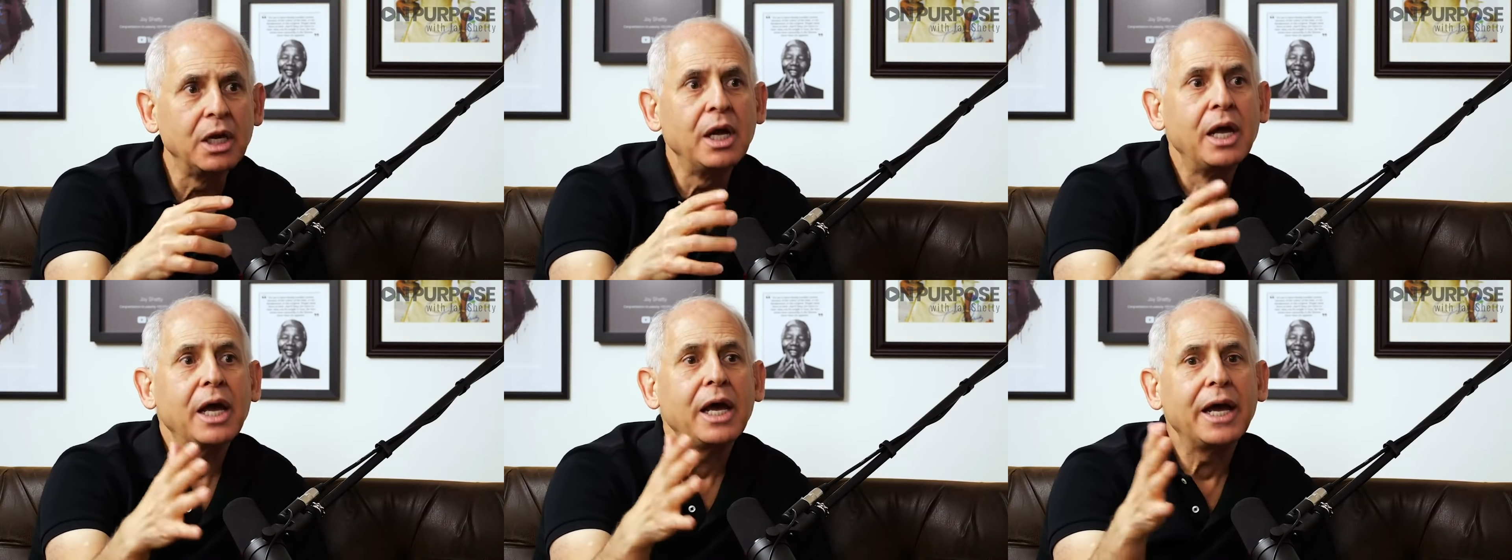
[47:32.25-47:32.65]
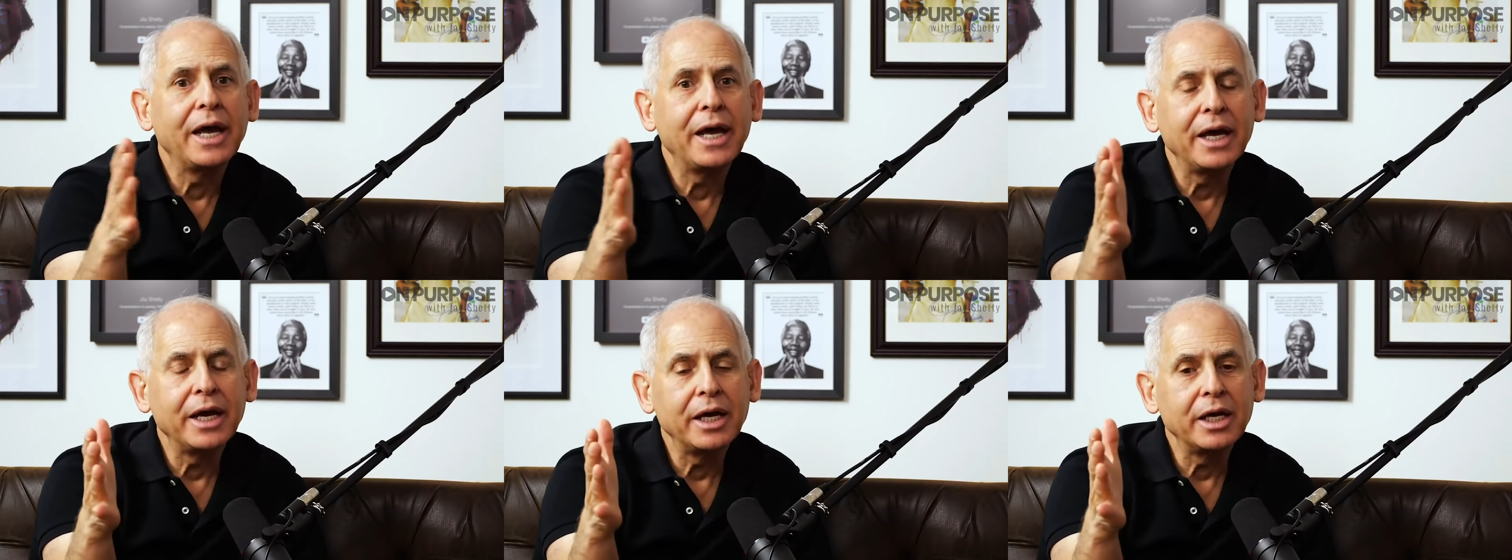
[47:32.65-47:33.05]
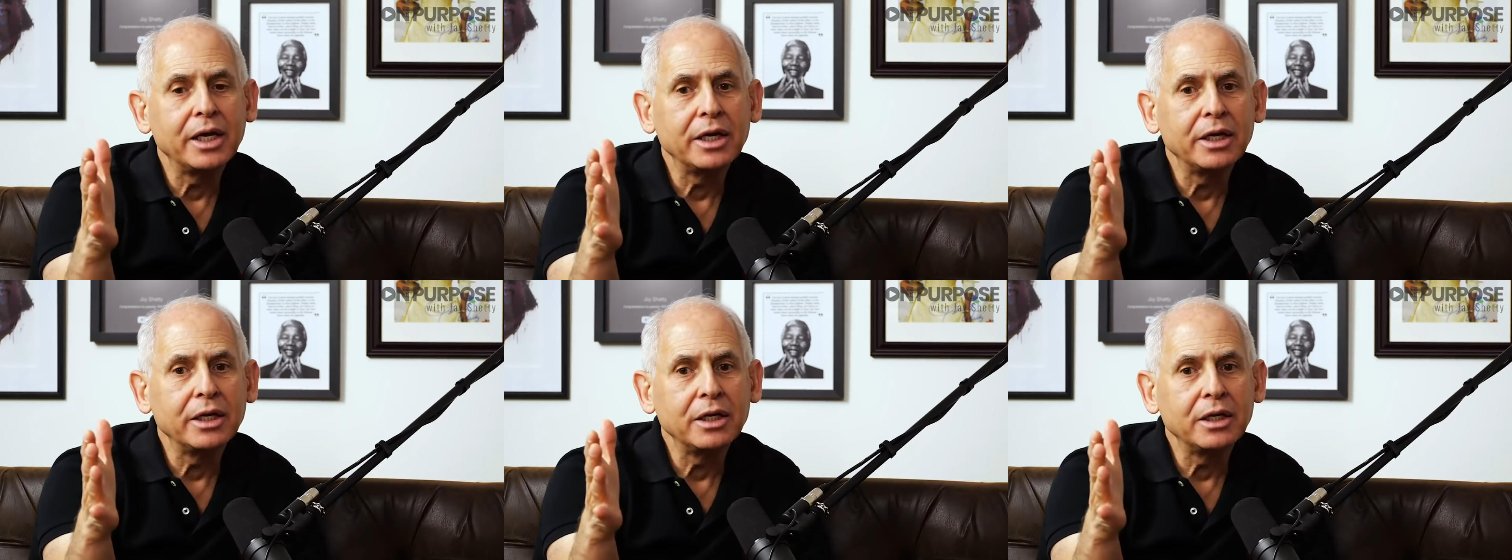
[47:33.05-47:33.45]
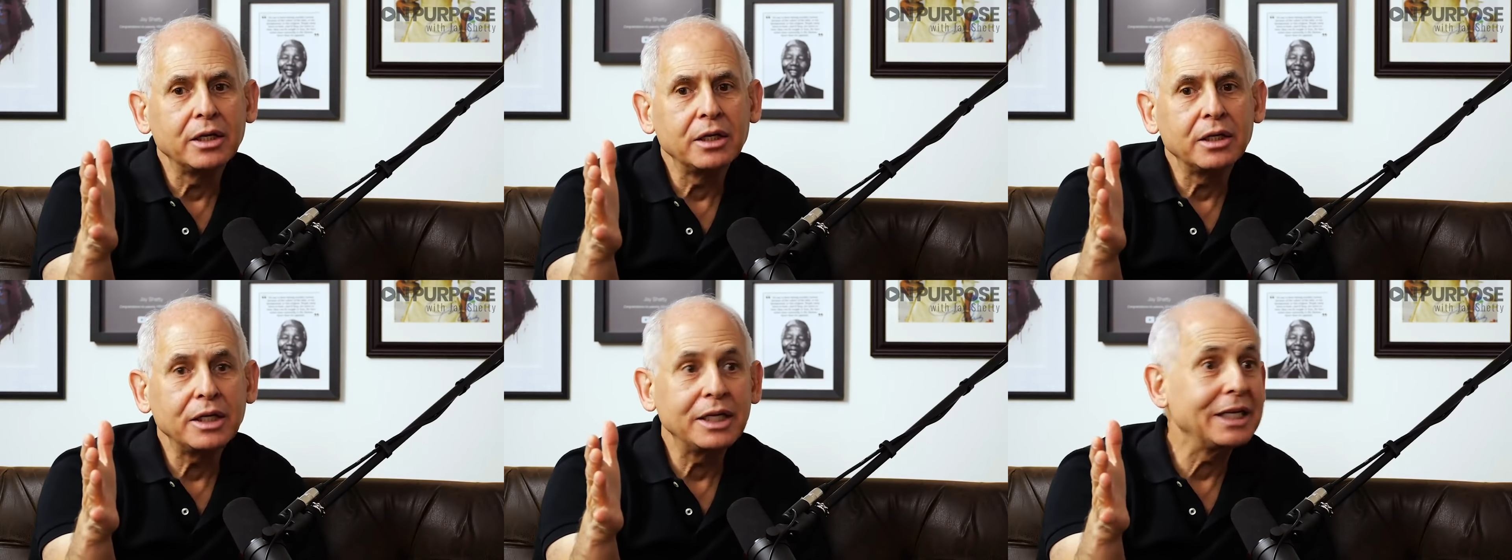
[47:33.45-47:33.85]
Yeah.
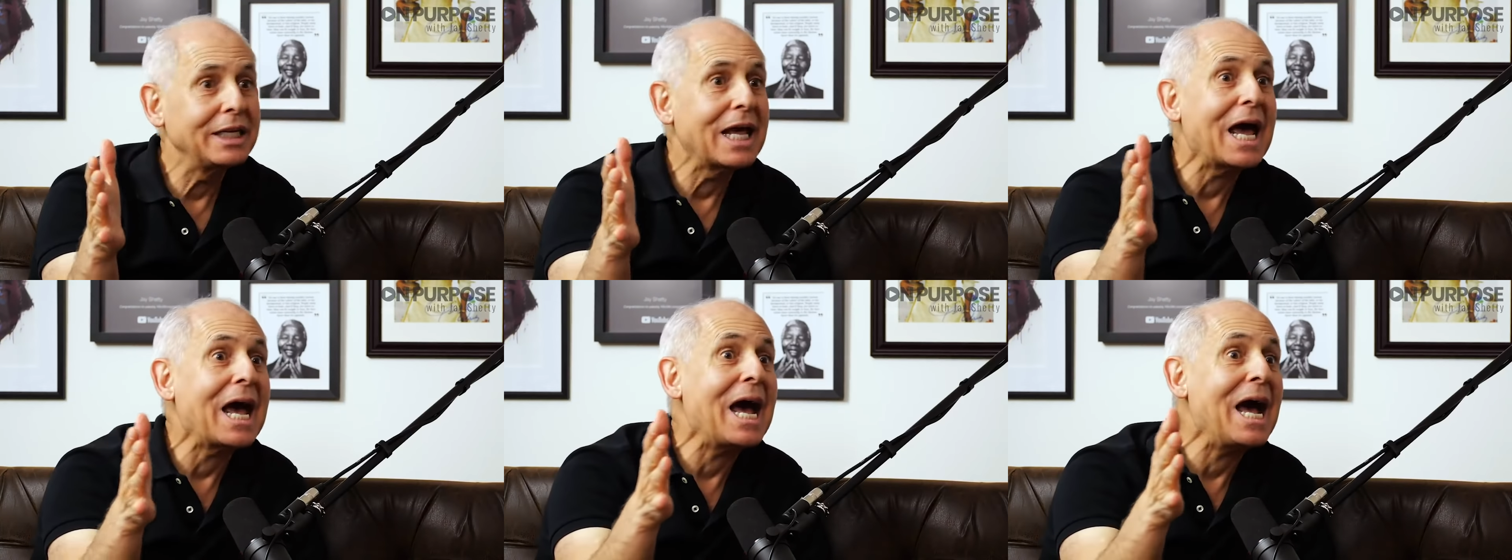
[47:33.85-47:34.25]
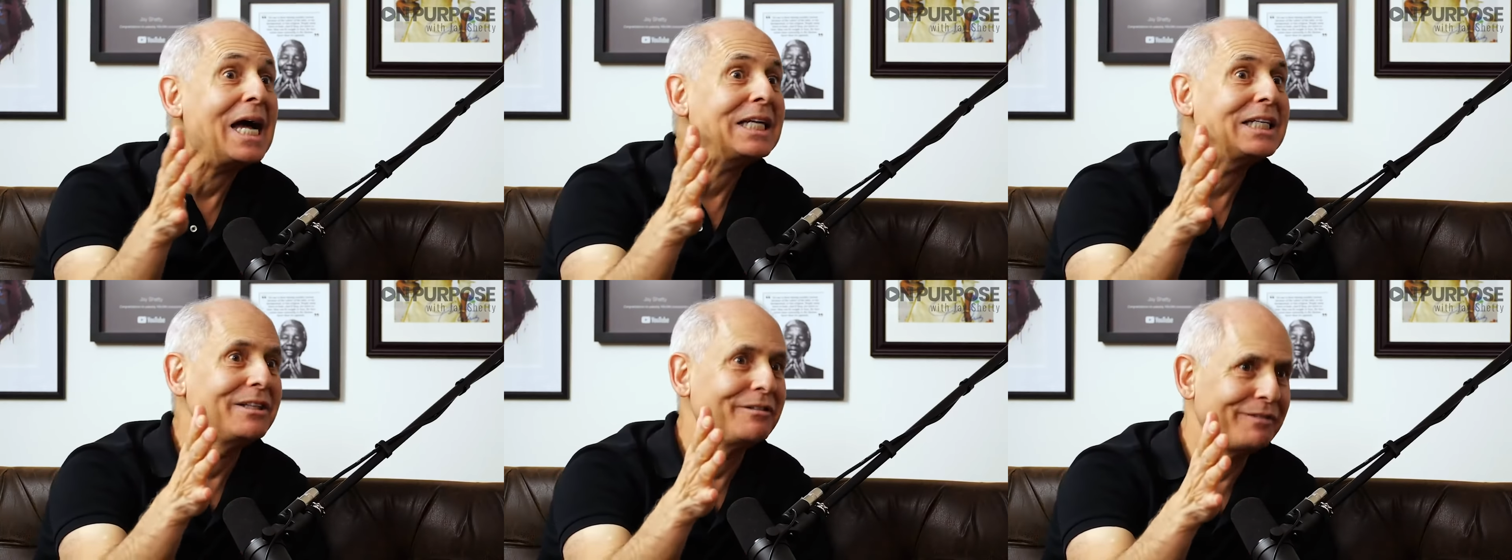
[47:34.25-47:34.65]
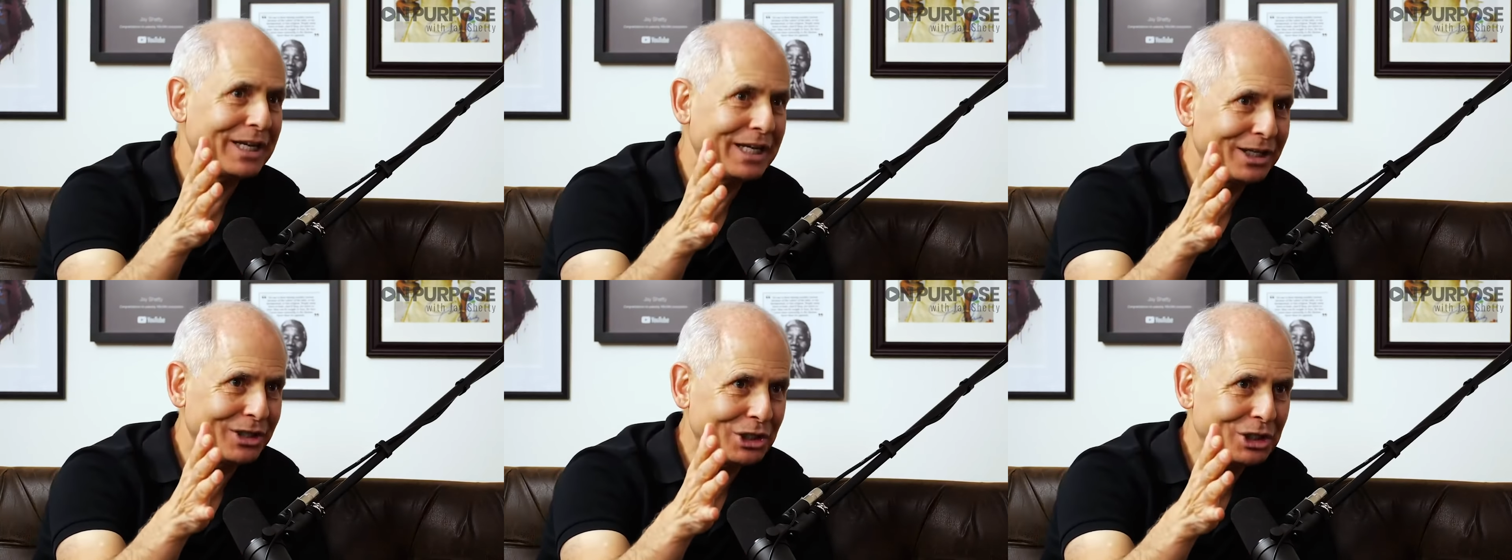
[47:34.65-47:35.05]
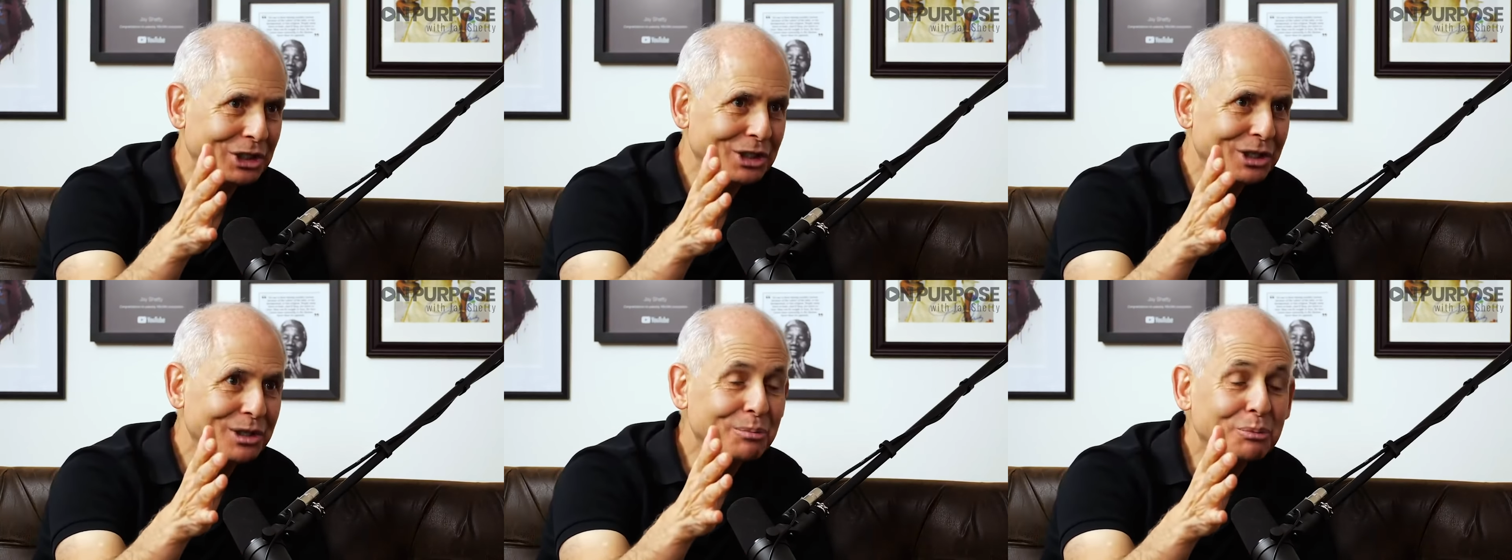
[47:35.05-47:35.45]
And it
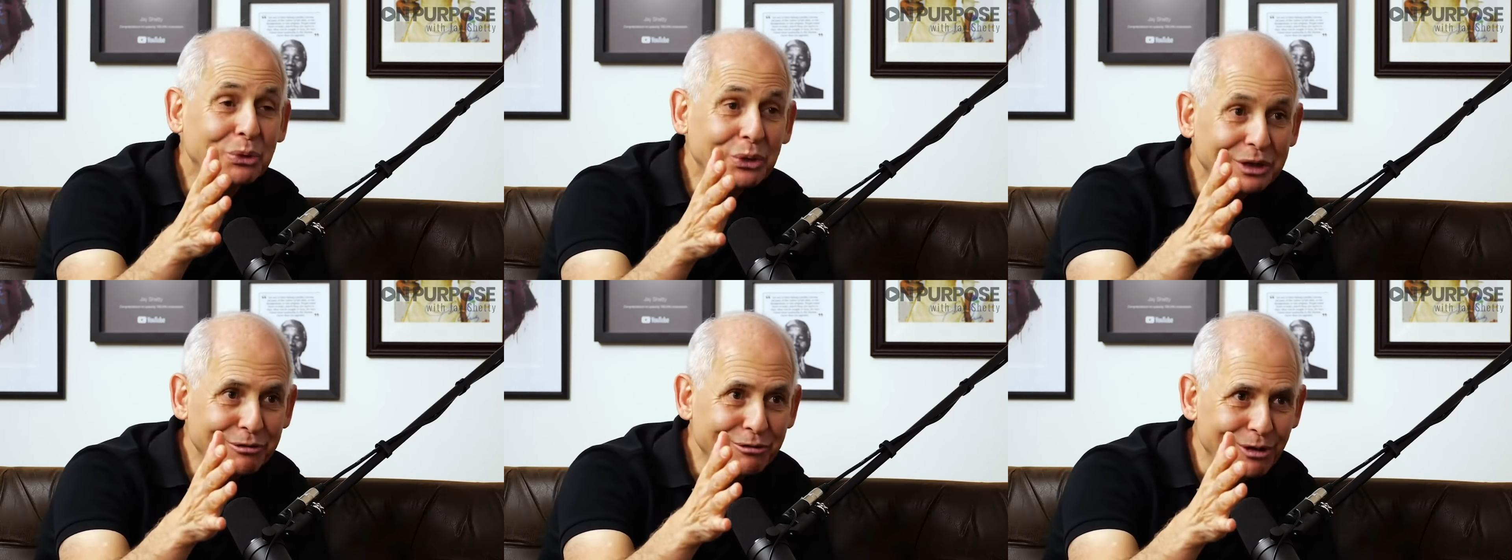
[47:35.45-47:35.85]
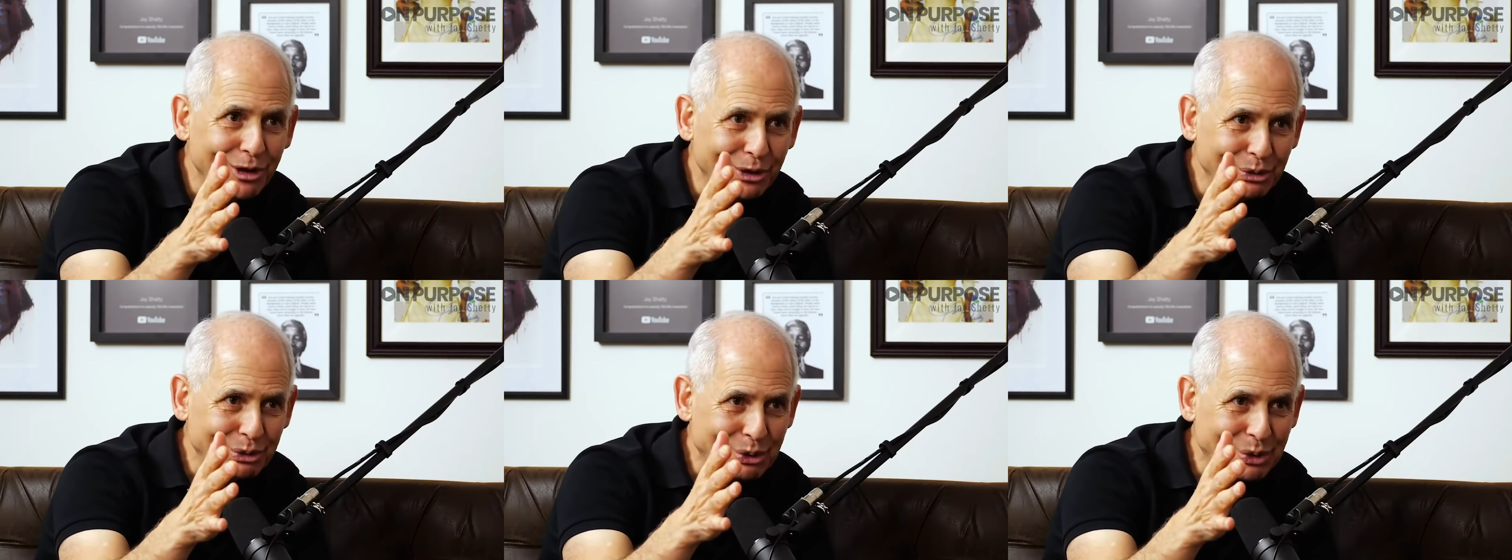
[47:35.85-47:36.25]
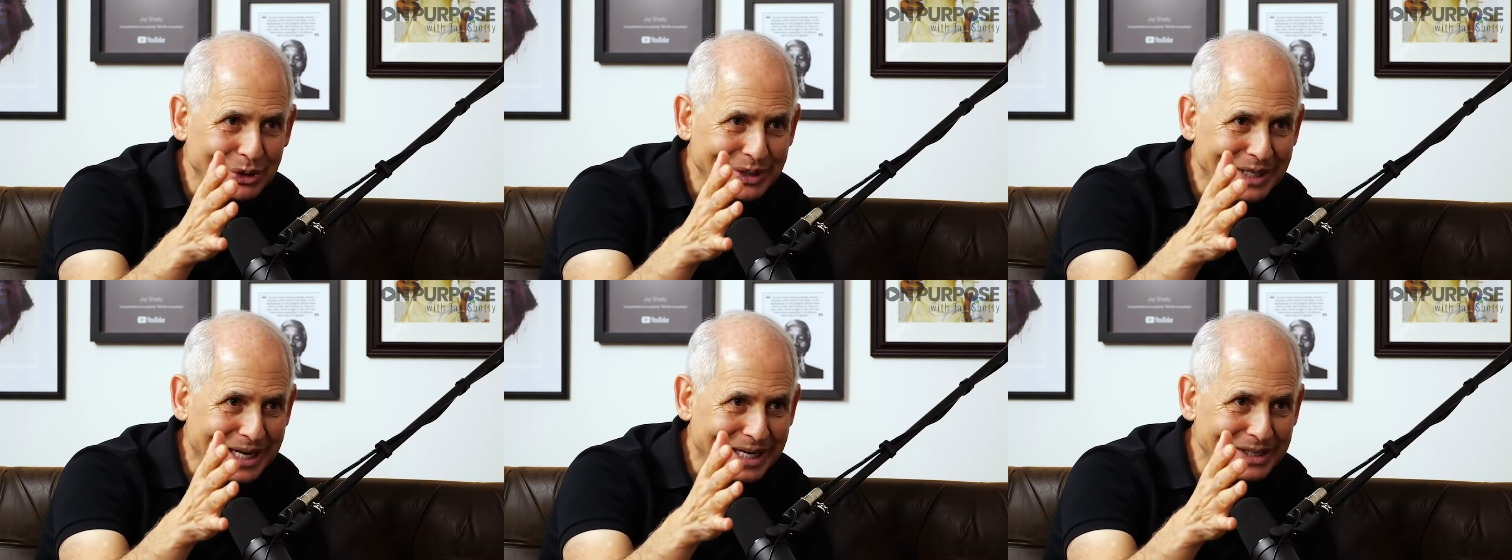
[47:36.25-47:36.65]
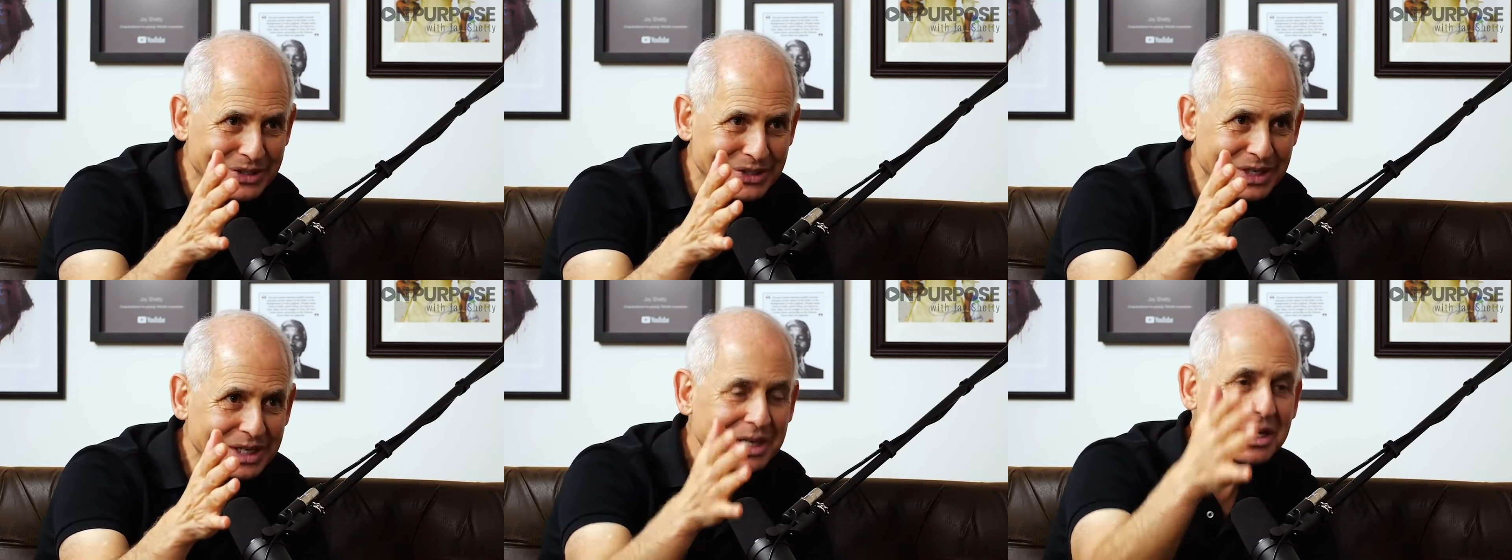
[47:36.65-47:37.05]
activated the prefrontal
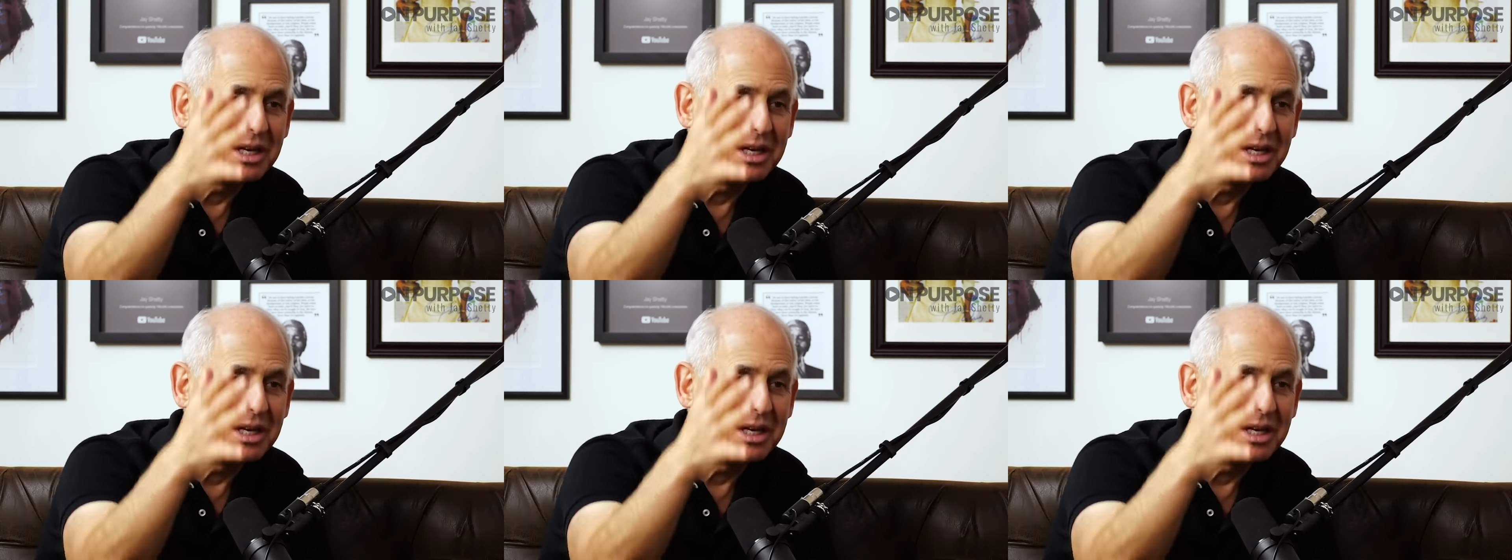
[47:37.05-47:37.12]
cortex